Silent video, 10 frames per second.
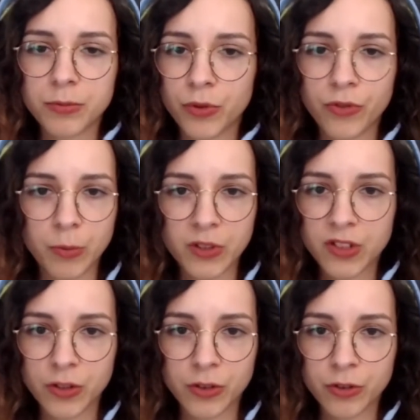performance
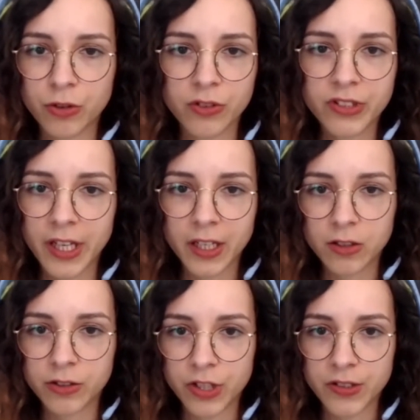coach or
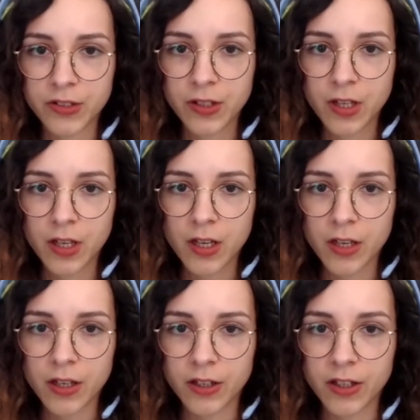psychologist
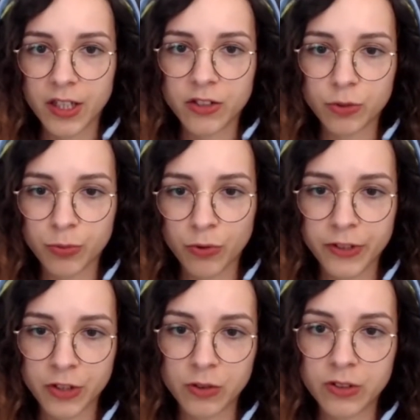in the
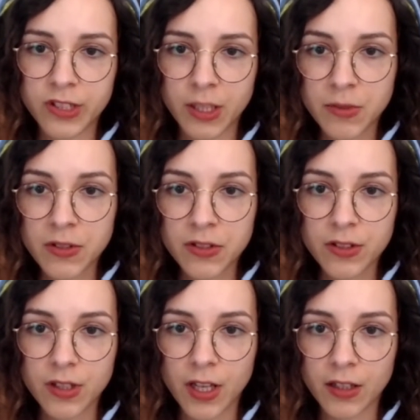professional teams,
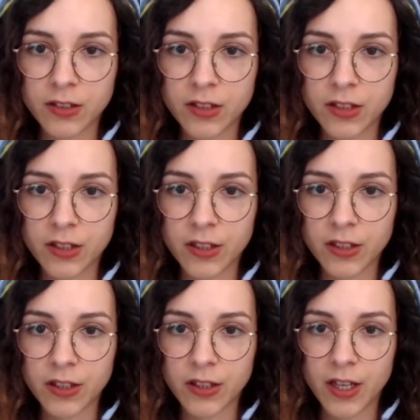and
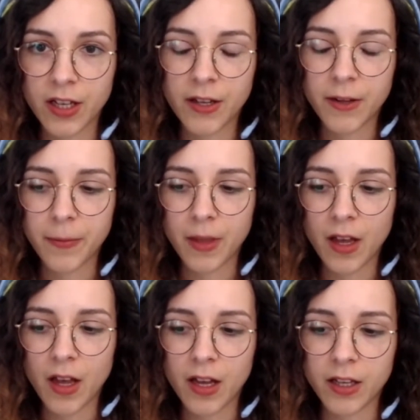
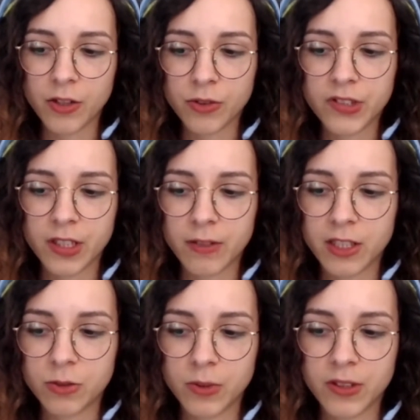I could say
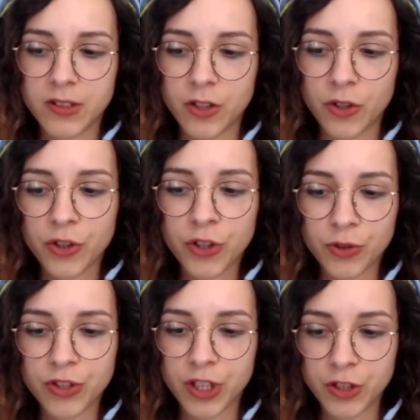that it was a
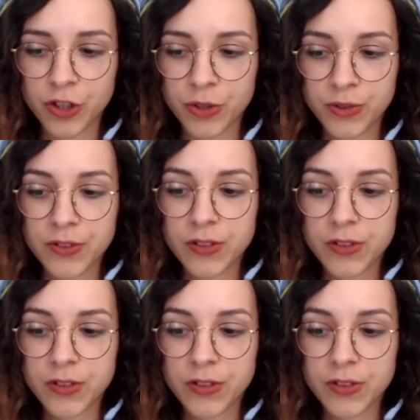huge issue,